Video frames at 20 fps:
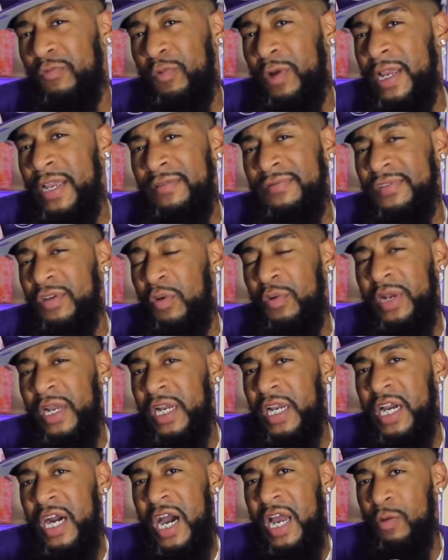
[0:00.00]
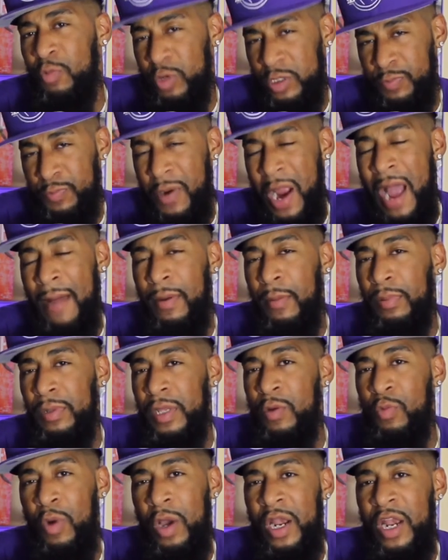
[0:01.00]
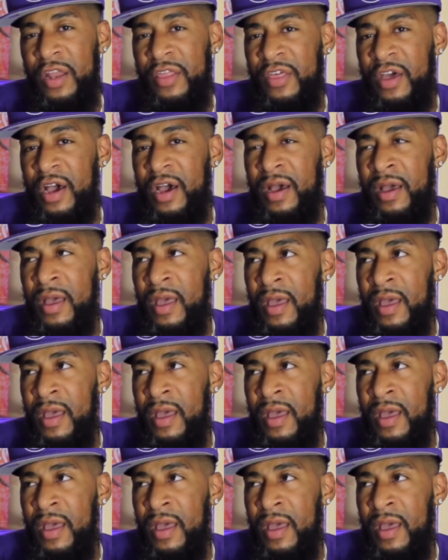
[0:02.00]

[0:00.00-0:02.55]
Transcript: Reeves on the cut was probably one of the